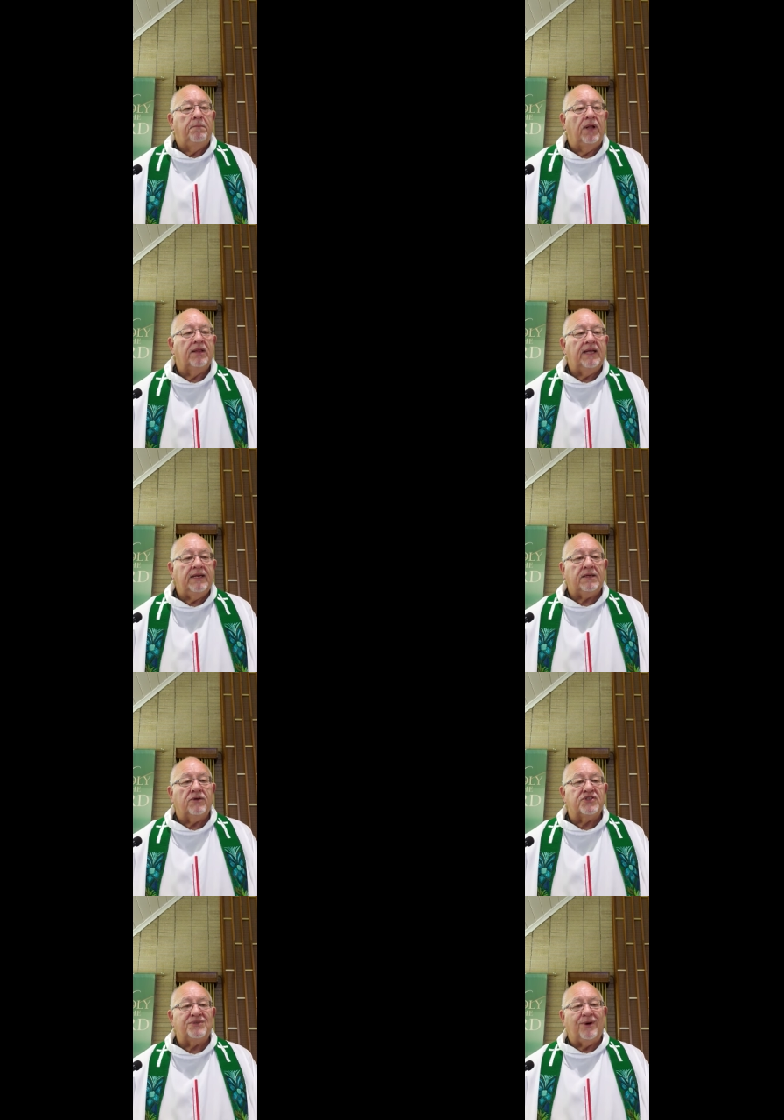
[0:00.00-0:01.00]

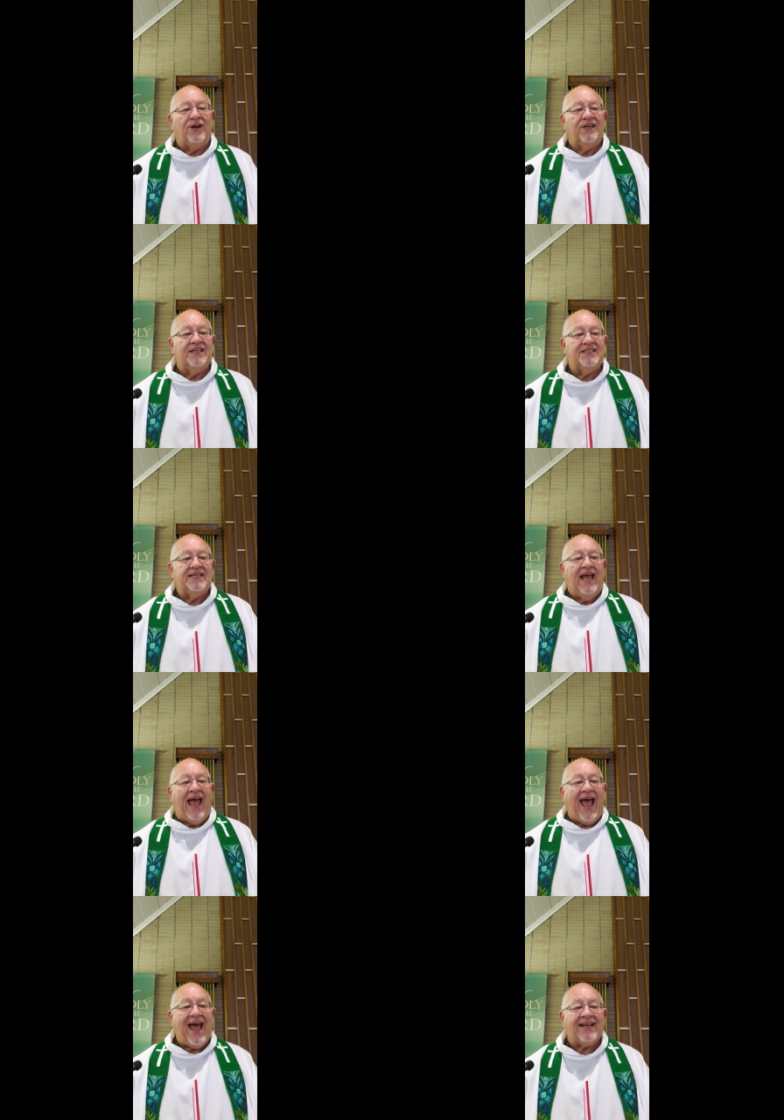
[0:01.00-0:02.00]
political smartness,
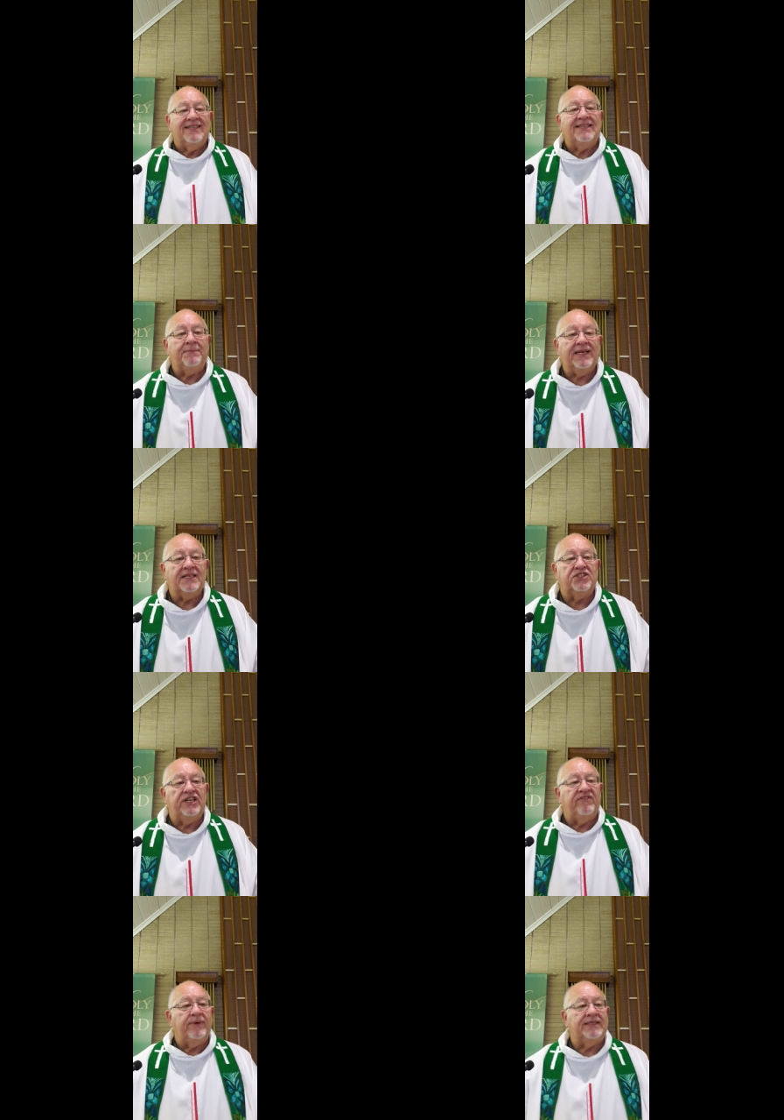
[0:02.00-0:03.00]
academic
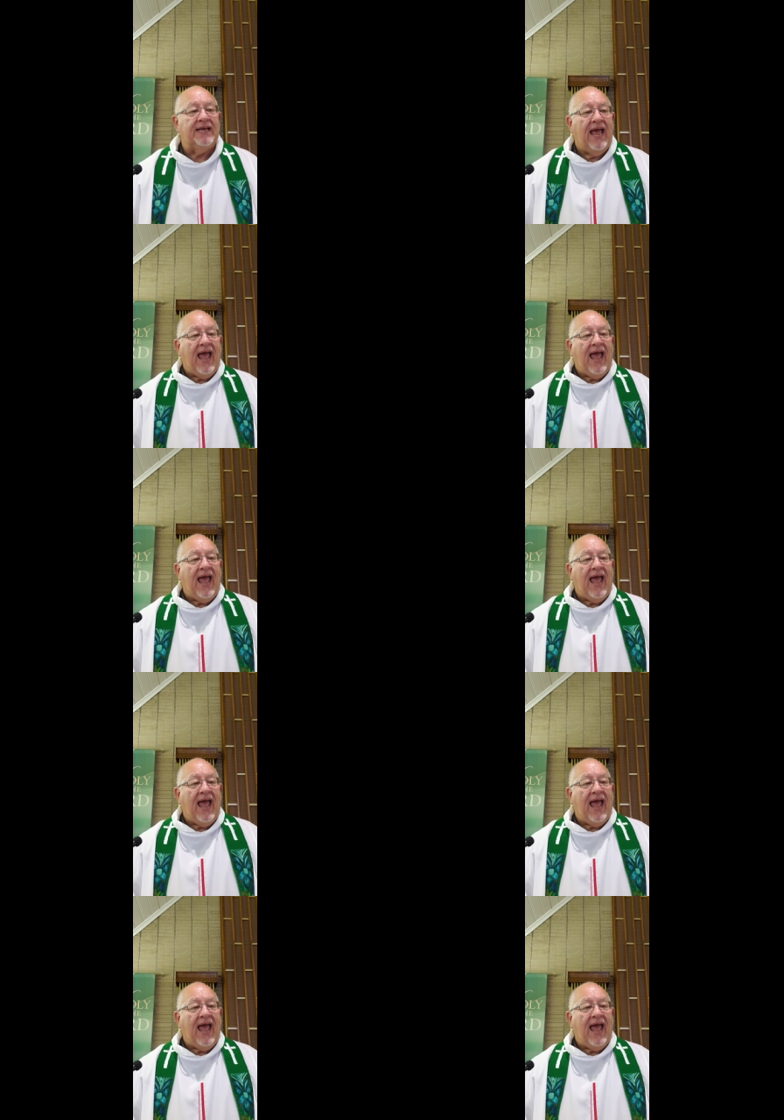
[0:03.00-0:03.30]
achievement,